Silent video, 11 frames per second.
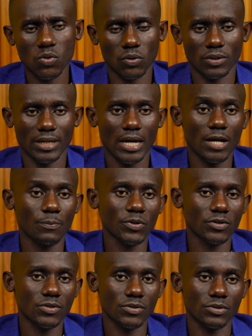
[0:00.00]
two, they help
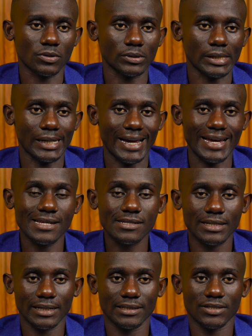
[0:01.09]
you to
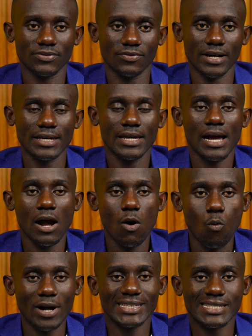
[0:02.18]
easily identify
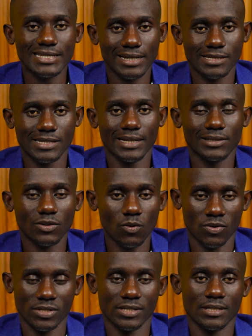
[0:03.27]
what is the exact
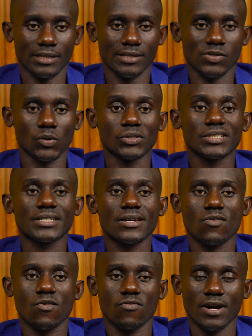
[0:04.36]
cost that is going to
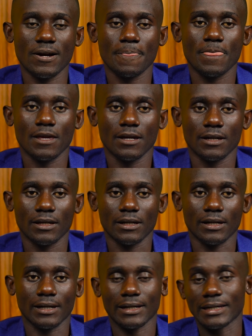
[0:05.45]
take over
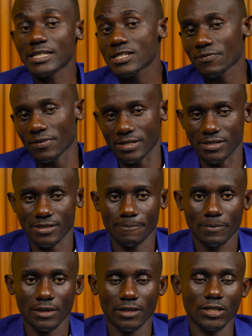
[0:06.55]
each phase.
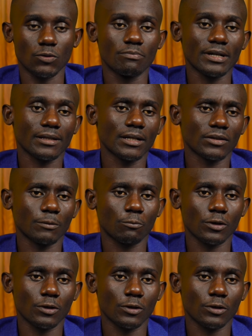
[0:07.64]
Then you break down the